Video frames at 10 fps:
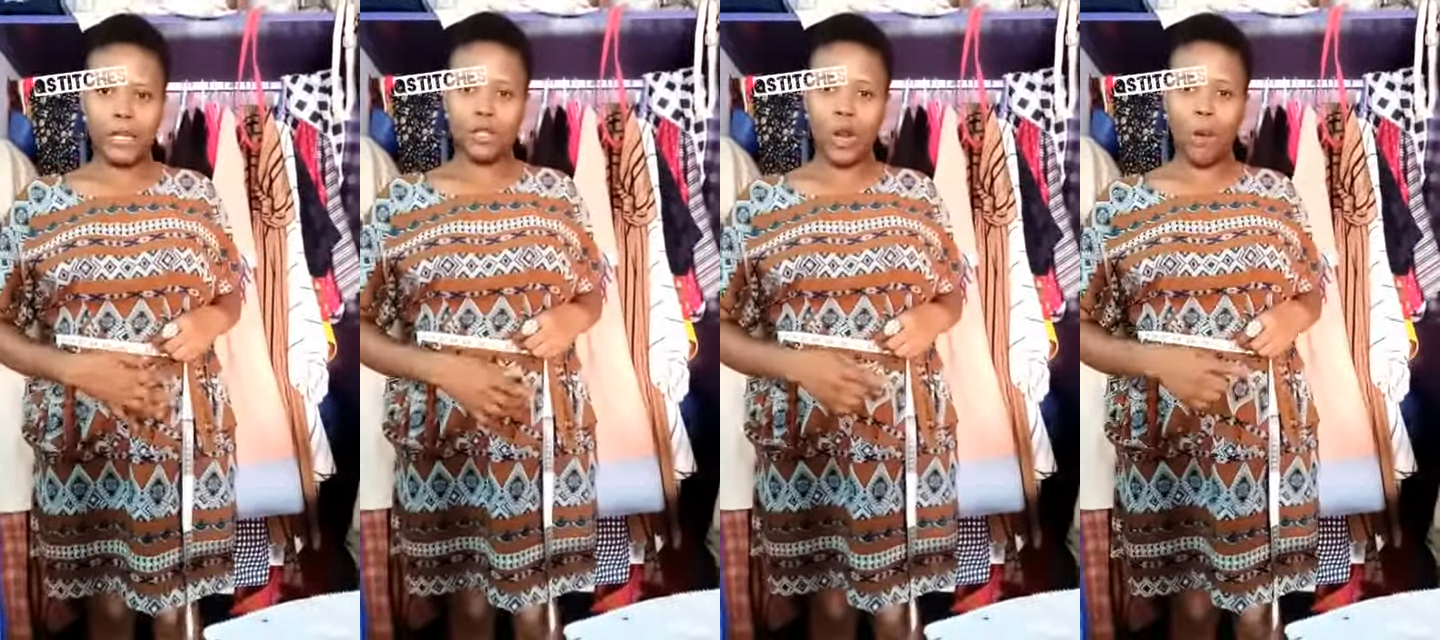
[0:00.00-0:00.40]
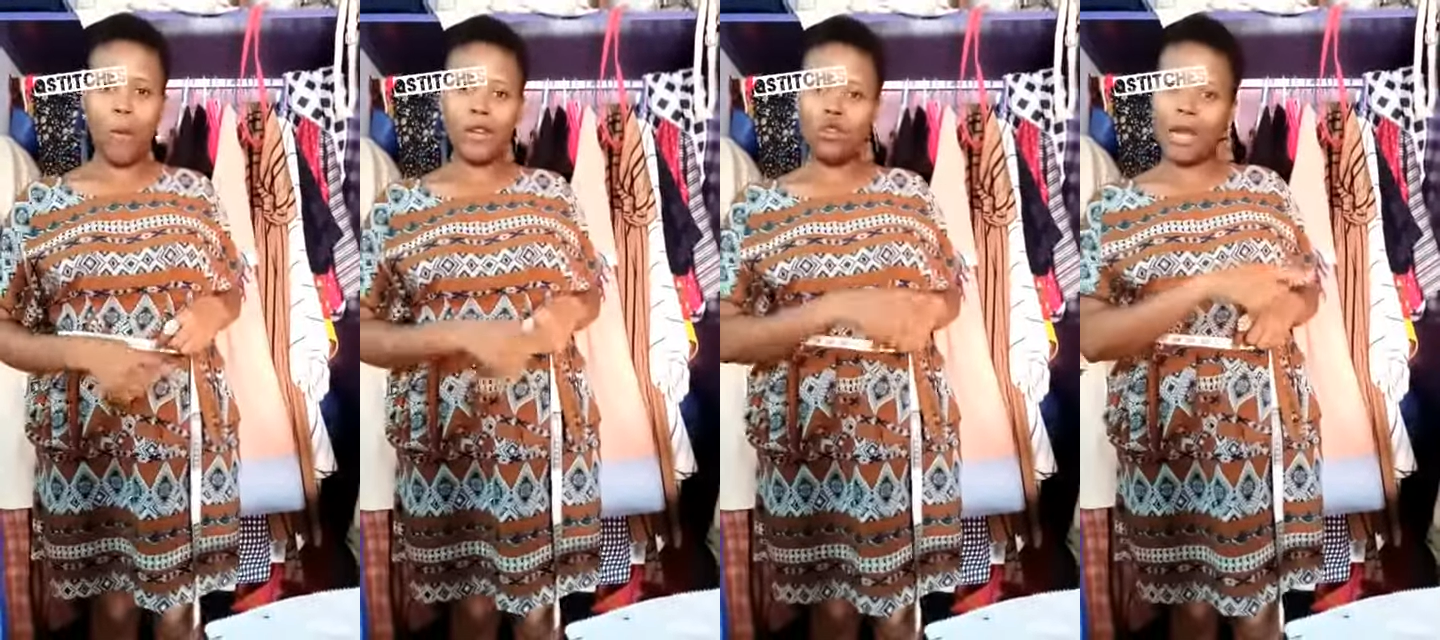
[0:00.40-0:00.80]
so that
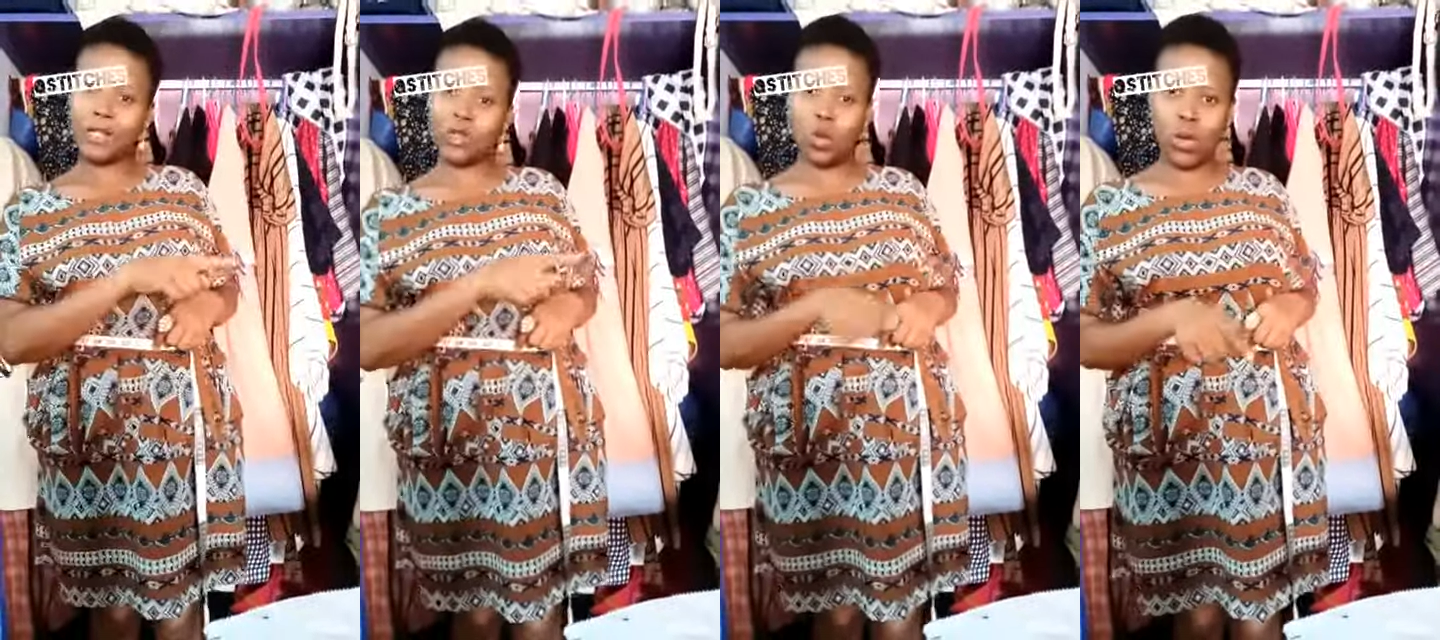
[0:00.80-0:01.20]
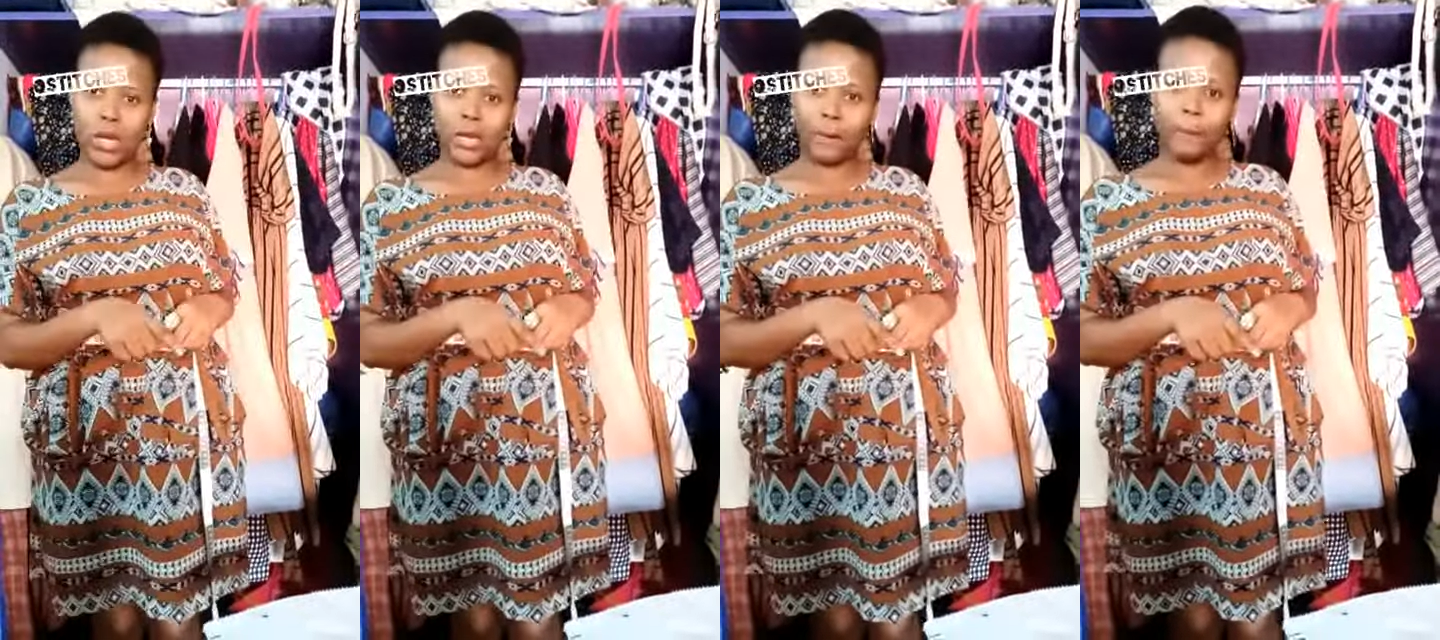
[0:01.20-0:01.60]
when you are
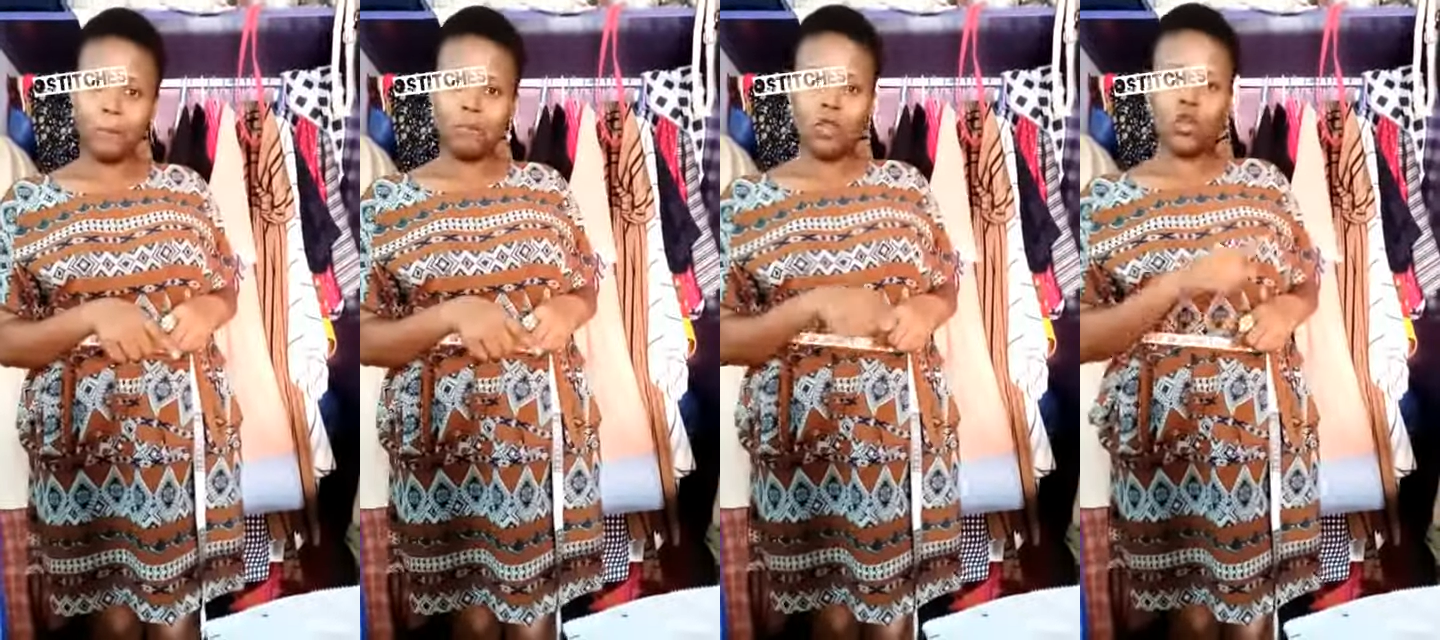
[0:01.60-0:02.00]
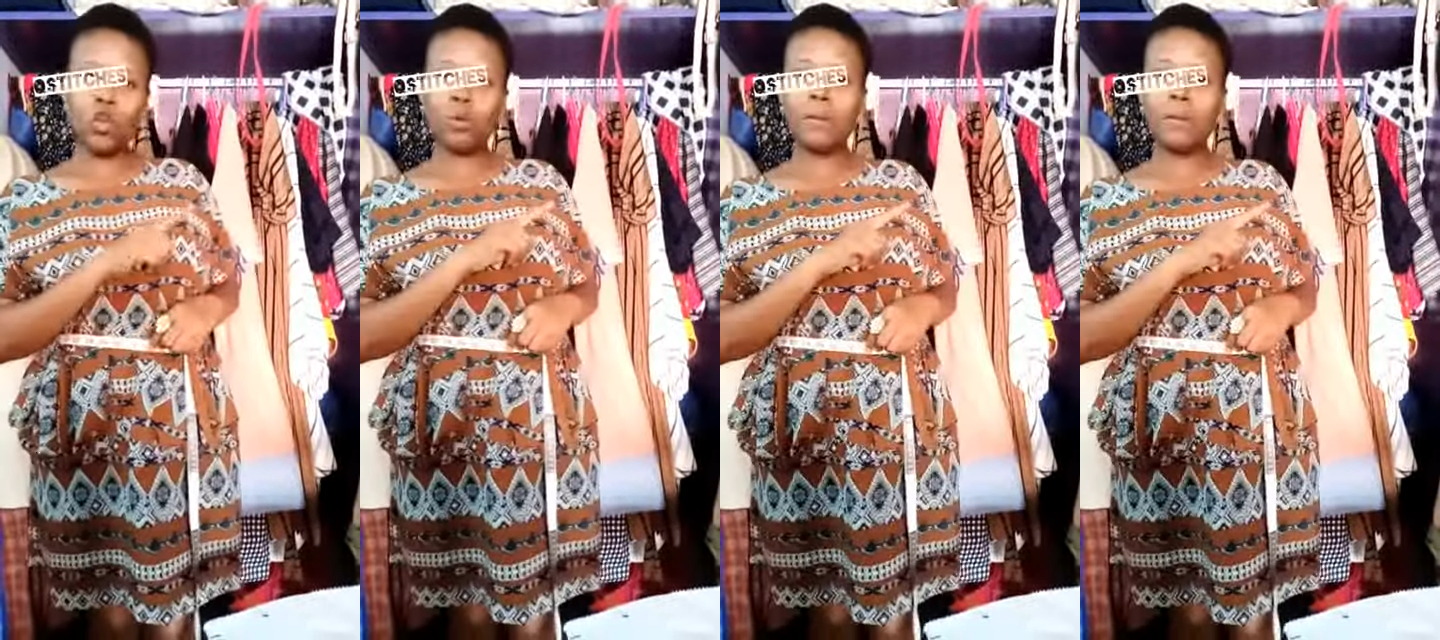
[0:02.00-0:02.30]
sewing, you don't